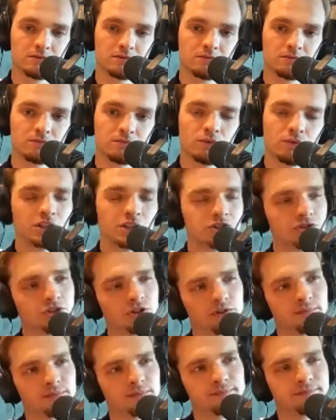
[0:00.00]
What did you
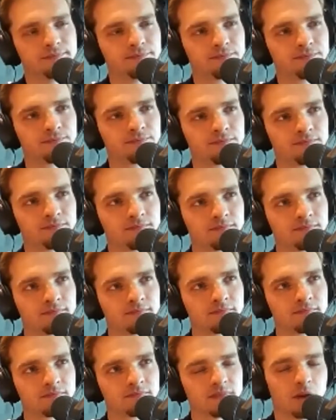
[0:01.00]
do?
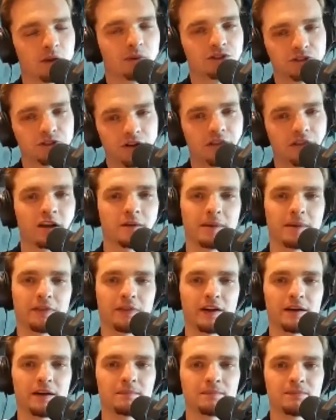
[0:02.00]
I want you to think about
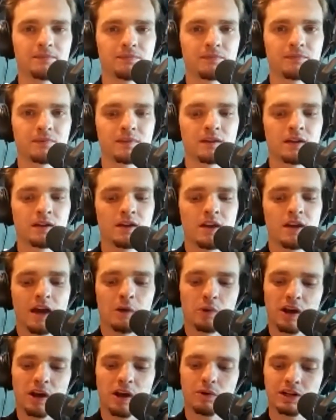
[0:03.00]
that. And
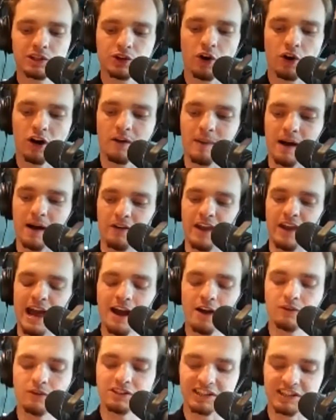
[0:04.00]
what I want to talk about
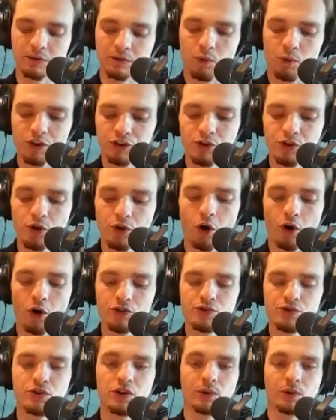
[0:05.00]
now is that what are
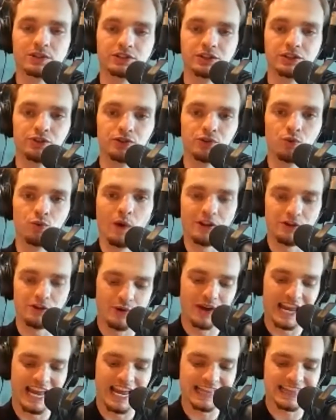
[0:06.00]
you going to do when you
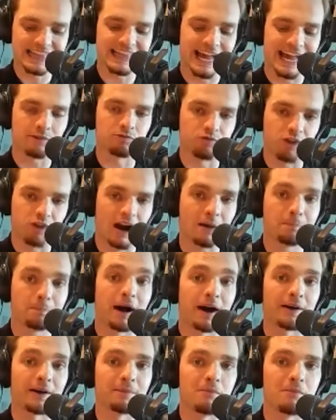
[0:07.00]
hit that rock
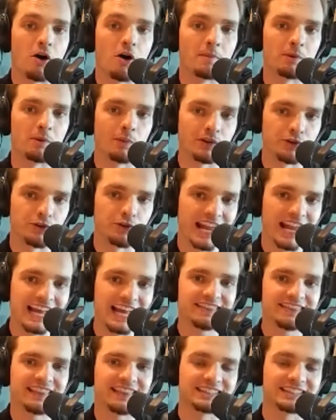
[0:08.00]
bottom moment, when you
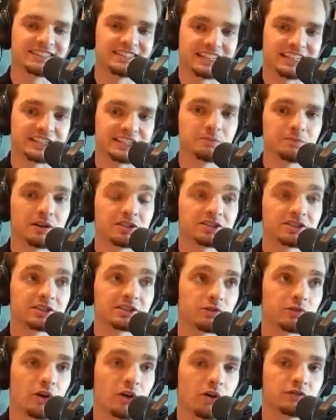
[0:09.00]
hit that 6 months in a
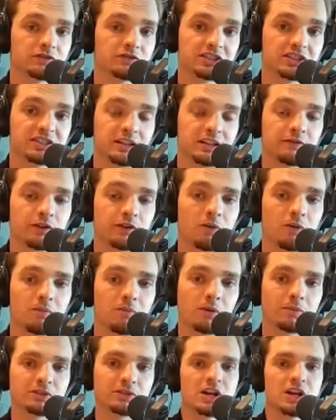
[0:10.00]
row of just difficult
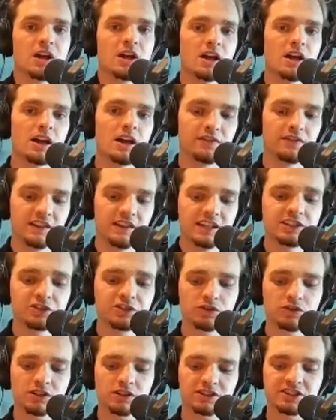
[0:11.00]
moments? These
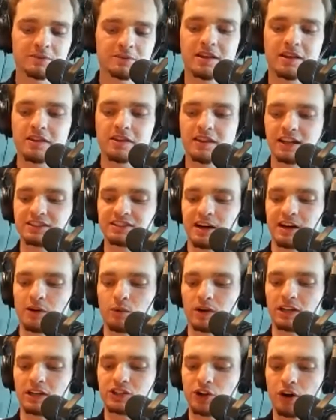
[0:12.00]
are some of the things that I
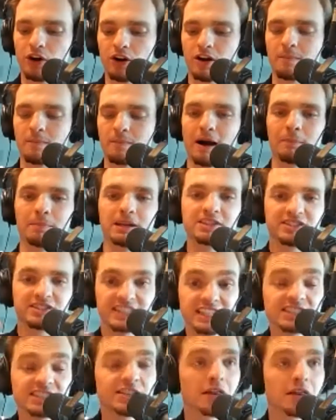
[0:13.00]
want to talk about because
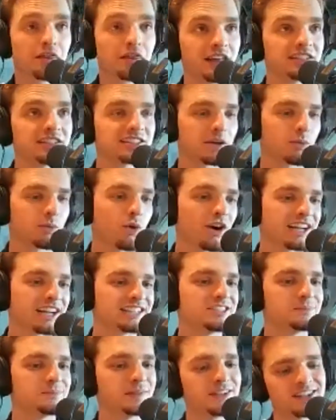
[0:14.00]
these are the things that we're
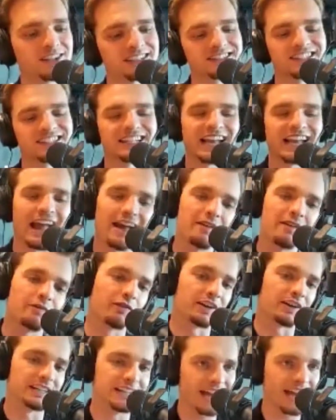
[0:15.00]
experiencing
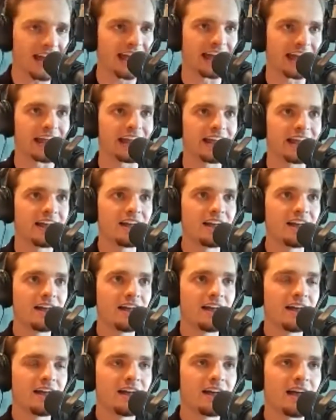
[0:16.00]
every day.
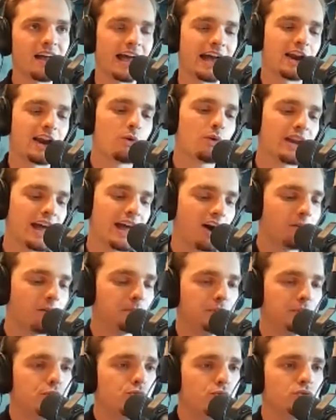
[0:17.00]
And I want to help
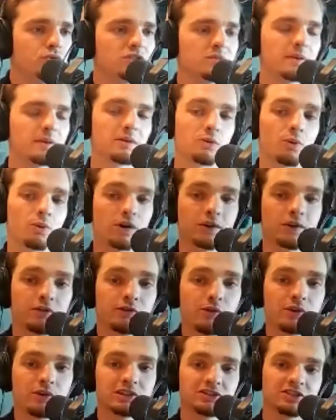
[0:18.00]
you to be able to work
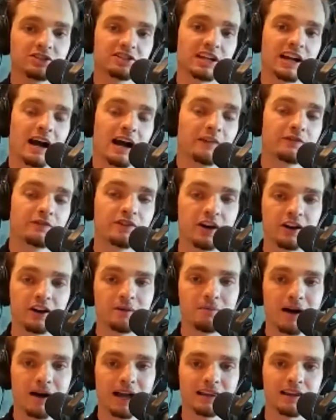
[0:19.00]
through it just like I've done in
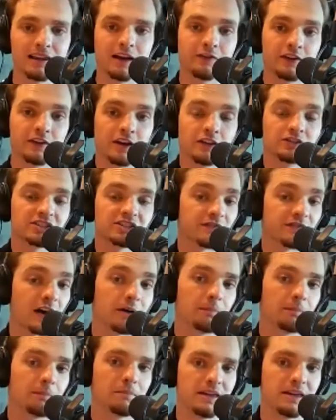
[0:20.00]
my life and others have
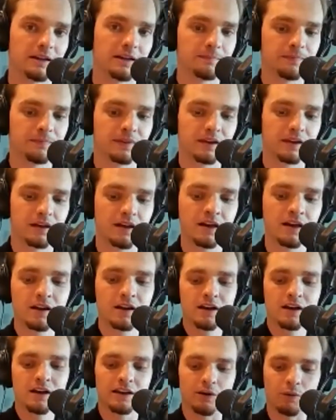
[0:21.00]
helped me.
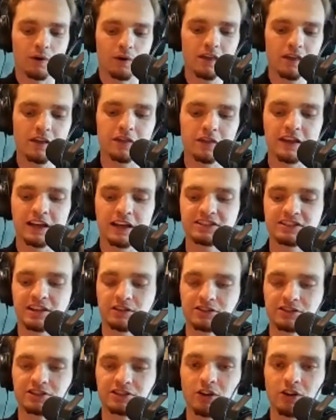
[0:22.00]
Now, one of the things that I'll
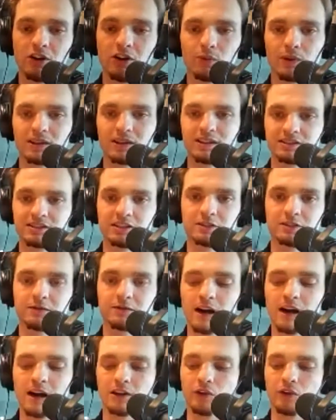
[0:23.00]
start with is as
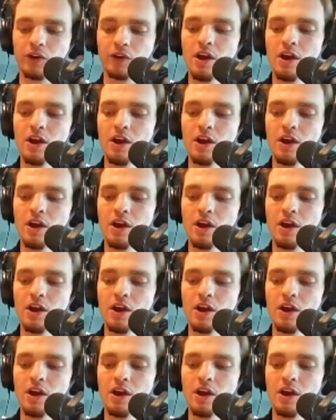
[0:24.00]
followed.